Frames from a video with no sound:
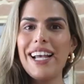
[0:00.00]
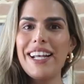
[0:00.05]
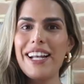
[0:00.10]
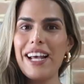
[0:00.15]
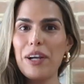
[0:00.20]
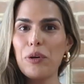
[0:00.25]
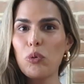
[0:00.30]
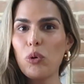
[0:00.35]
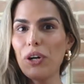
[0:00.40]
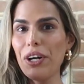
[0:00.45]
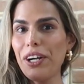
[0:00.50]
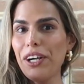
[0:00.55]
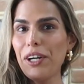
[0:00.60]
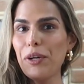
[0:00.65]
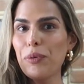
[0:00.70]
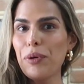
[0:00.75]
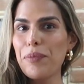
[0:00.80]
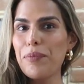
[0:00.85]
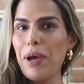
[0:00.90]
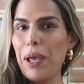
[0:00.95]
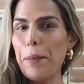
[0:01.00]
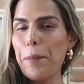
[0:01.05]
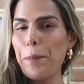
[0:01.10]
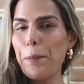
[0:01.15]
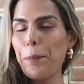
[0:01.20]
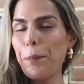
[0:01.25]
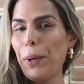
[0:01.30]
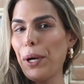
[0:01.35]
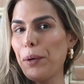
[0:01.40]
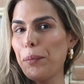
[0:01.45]
And I wore her with my
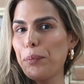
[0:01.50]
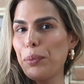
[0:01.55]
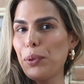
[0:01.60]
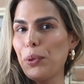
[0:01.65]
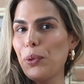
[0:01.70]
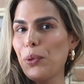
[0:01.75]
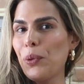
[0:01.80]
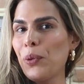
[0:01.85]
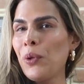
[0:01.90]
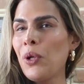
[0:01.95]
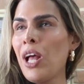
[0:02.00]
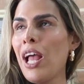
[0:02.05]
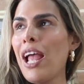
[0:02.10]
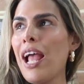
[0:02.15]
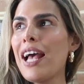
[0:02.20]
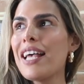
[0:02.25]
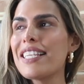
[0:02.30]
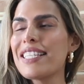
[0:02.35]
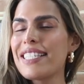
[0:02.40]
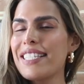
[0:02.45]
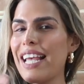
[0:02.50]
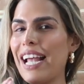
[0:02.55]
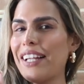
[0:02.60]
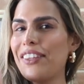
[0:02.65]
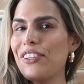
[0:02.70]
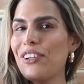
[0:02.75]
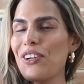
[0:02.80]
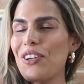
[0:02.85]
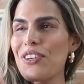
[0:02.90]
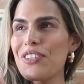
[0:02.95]
purple
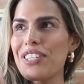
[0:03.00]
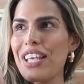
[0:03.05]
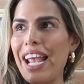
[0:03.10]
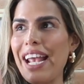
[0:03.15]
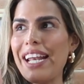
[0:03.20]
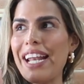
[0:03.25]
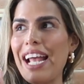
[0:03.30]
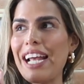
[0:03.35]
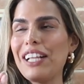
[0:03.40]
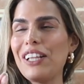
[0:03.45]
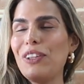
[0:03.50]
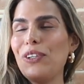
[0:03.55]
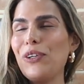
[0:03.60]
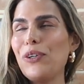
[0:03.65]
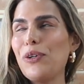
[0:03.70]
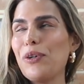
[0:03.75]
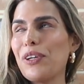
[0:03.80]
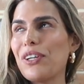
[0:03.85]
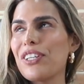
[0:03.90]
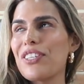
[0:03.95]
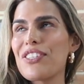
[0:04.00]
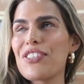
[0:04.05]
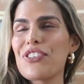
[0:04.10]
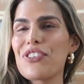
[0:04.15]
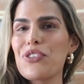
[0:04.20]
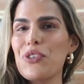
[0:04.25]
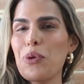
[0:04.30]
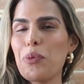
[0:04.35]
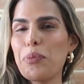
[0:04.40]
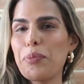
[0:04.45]
sandals, and I look
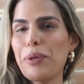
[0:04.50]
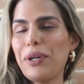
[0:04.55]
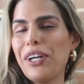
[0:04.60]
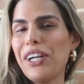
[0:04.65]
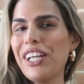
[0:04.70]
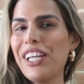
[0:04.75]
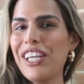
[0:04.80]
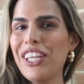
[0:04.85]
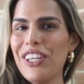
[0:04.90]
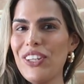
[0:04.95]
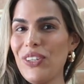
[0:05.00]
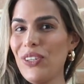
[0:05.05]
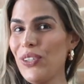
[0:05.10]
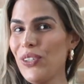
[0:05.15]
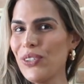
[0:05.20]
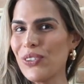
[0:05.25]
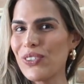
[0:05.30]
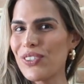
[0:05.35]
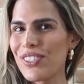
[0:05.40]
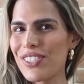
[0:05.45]
super cute.